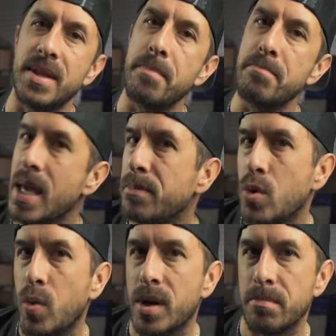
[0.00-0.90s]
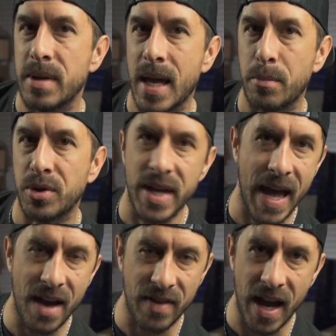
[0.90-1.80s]
that maybe you wouldn't be able to
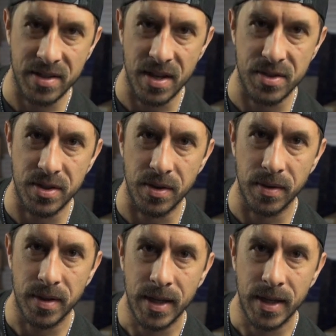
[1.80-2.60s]
have access to.